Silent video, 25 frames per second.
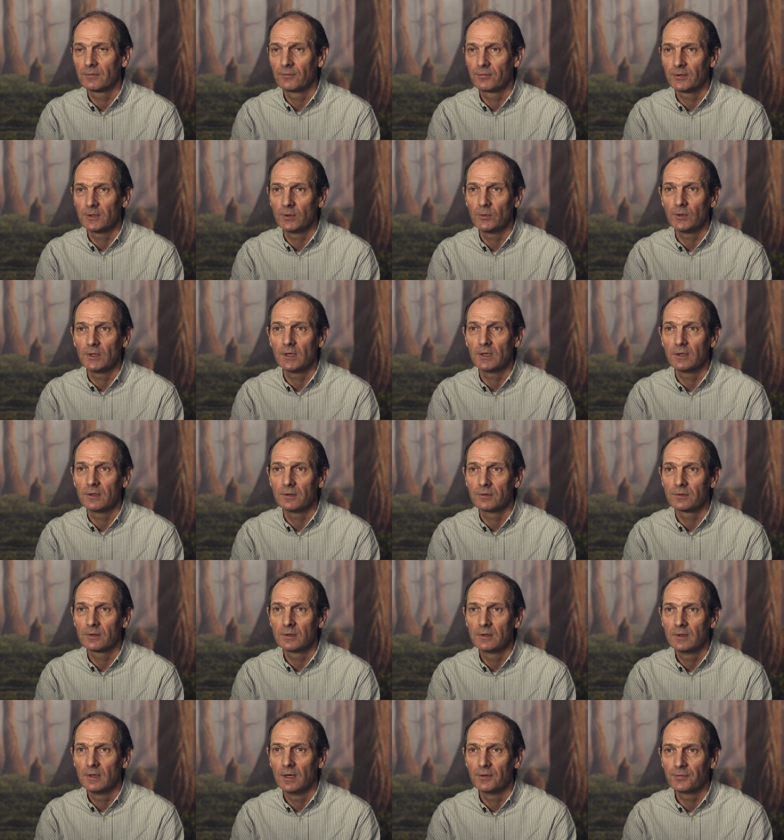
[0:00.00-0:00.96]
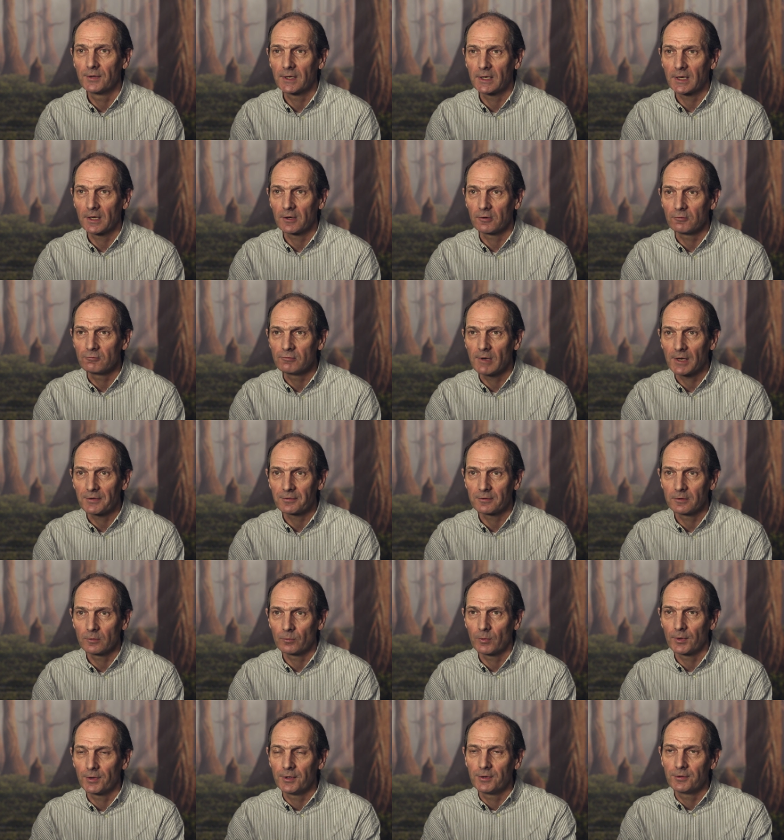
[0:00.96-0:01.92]
few years as they kind of
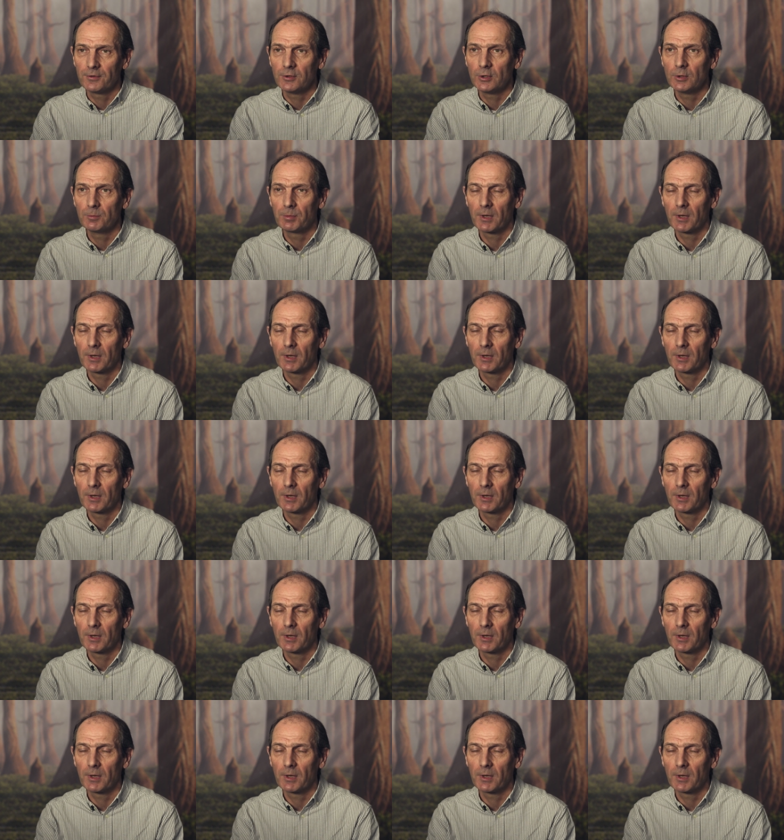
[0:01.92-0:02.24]
wrestle with these new